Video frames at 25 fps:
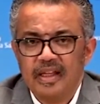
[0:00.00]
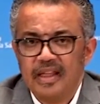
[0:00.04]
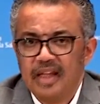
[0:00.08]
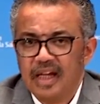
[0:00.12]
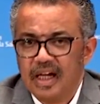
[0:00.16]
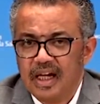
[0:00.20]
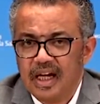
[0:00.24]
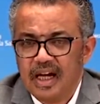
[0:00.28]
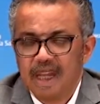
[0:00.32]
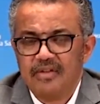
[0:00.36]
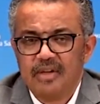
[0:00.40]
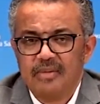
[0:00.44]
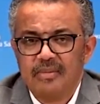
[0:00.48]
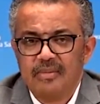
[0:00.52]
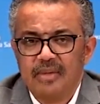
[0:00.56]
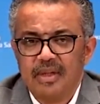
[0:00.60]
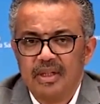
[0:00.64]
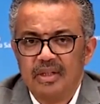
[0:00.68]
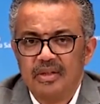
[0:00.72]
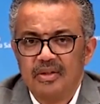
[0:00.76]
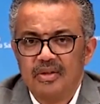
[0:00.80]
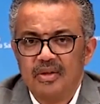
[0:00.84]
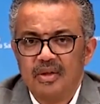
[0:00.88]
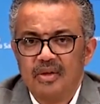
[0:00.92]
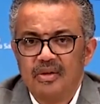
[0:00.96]
The
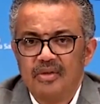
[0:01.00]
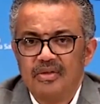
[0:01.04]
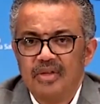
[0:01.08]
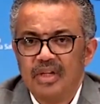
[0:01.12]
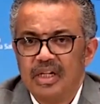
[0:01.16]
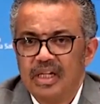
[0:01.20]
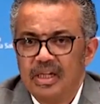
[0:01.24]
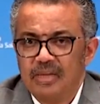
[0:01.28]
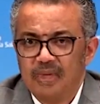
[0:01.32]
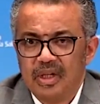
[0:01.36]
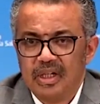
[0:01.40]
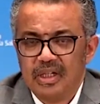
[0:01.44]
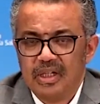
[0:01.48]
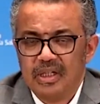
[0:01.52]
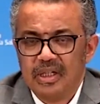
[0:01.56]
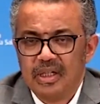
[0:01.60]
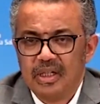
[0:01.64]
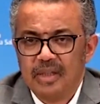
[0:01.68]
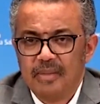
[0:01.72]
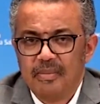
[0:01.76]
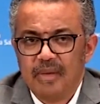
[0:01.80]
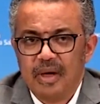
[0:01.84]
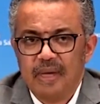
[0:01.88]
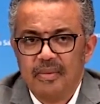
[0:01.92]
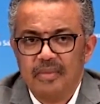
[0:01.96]
government of the Democratic
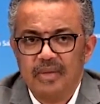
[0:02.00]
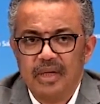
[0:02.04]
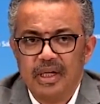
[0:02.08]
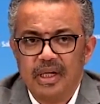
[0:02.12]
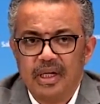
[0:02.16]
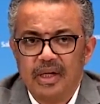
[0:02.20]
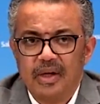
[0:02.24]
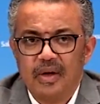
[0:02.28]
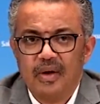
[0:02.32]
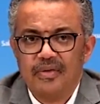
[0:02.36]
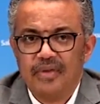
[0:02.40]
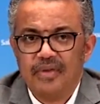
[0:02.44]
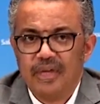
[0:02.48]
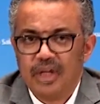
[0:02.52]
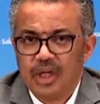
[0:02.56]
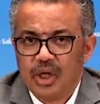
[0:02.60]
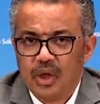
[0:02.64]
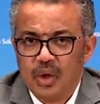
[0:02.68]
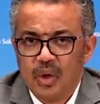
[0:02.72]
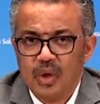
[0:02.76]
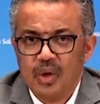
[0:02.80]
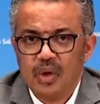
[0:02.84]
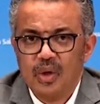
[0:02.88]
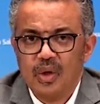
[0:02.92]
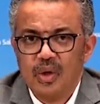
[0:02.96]
Republic of the
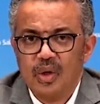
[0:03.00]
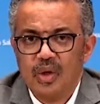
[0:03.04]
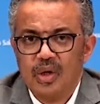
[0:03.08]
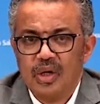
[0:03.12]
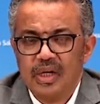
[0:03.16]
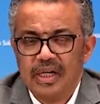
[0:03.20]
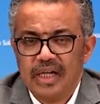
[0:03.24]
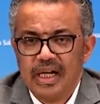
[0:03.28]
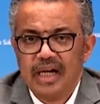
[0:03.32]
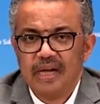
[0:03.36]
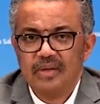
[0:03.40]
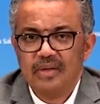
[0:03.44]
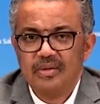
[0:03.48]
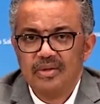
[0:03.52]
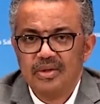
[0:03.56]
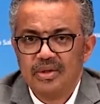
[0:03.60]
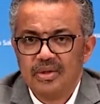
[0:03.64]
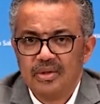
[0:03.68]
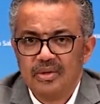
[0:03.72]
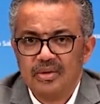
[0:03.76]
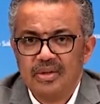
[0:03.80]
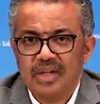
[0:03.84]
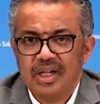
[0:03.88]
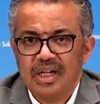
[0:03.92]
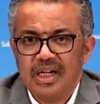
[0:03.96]
Congo
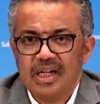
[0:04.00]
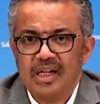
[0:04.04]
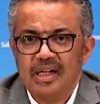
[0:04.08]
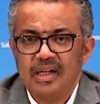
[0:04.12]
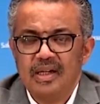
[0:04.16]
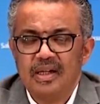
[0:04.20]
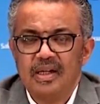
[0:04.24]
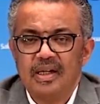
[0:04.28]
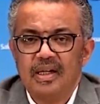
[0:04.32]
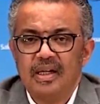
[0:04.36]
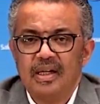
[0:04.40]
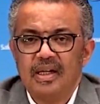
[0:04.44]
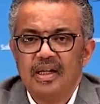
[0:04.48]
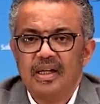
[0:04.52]
announced today